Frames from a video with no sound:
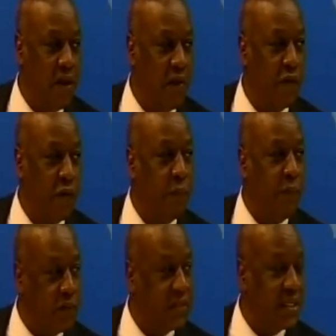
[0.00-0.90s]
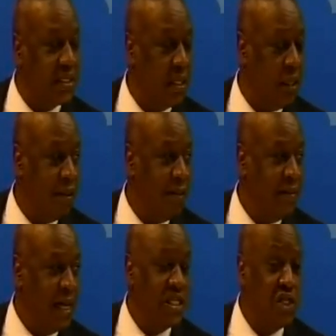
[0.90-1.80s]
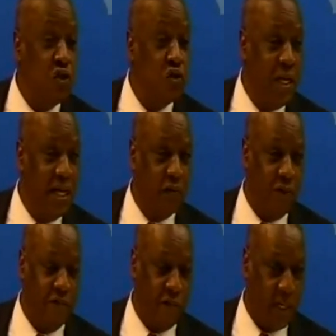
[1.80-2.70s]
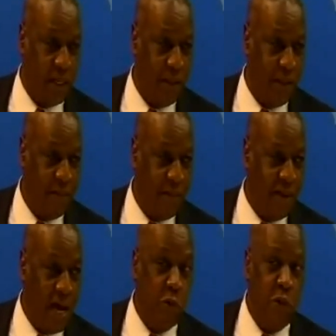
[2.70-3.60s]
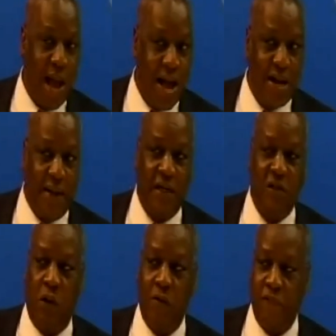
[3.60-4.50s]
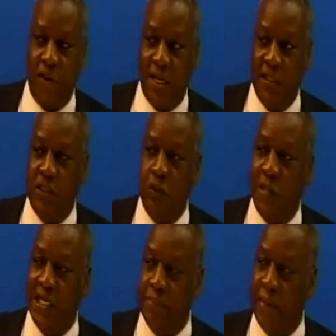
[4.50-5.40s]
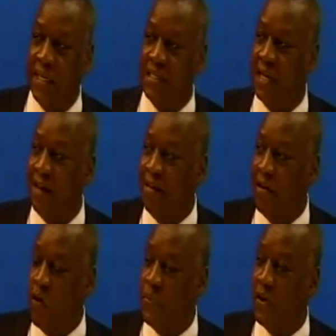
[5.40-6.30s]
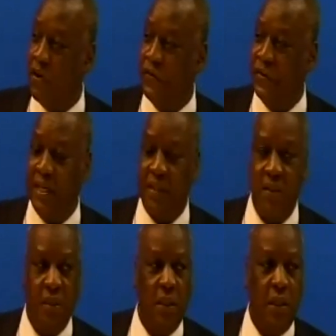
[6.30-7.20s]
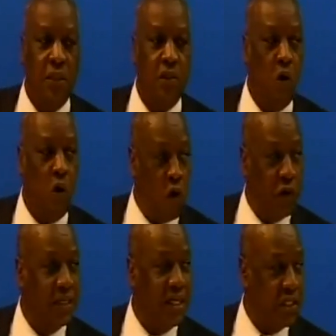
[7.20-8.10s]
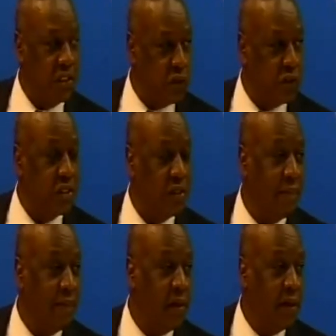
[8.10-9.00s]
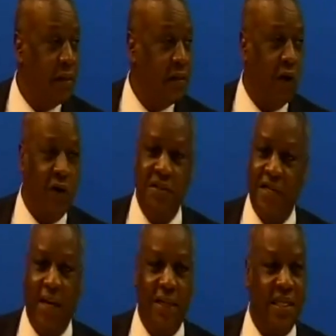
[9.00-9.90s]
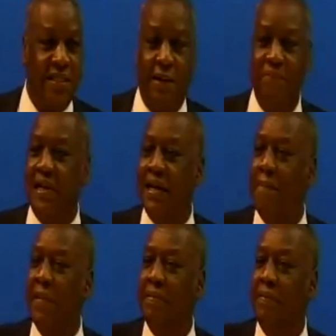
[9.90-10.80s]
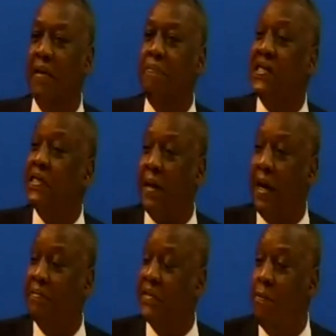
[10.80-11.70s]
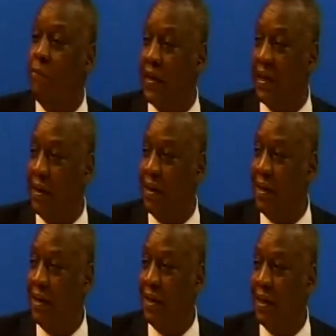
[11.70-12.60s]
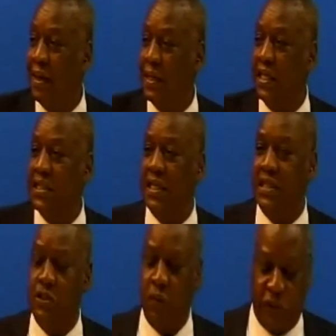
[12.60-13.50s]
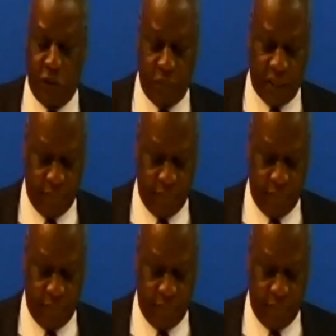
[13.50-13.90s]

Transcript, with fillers: thorough process that is unique to Africa. And we anchor it to our values, to our experience on the continent. So only it is used, don't say it is something coming, being prescribed somewhere. It is, it is your document.